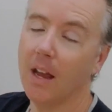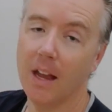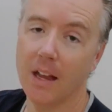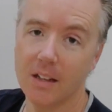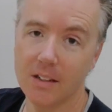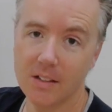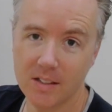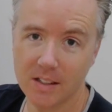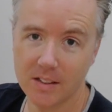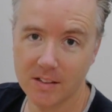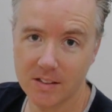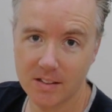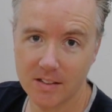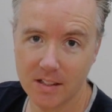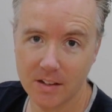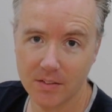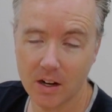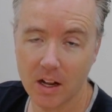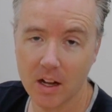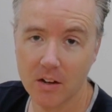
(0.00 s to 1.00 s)
And
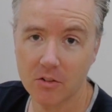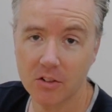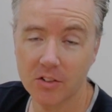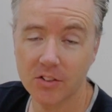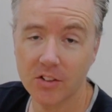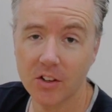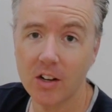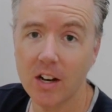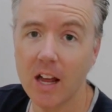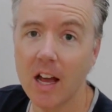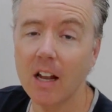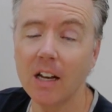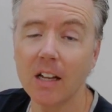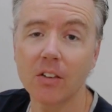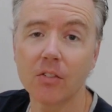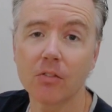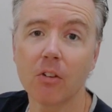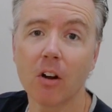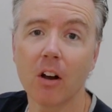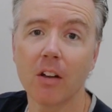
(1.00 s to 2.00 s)
67 hundredths. So now
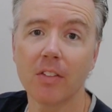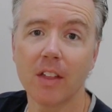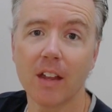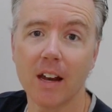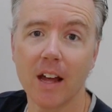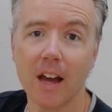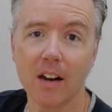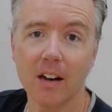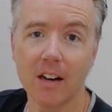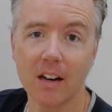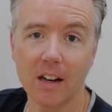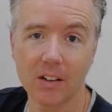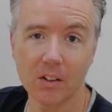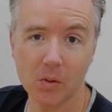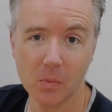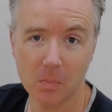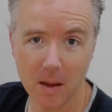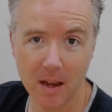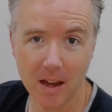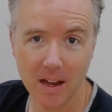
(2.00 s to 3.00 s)
let's write that out in
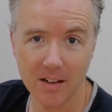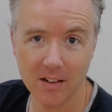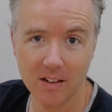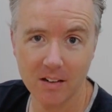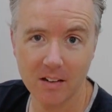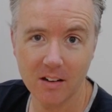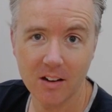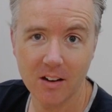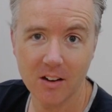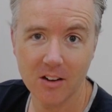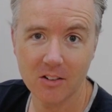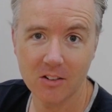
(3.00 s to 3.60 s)
expanded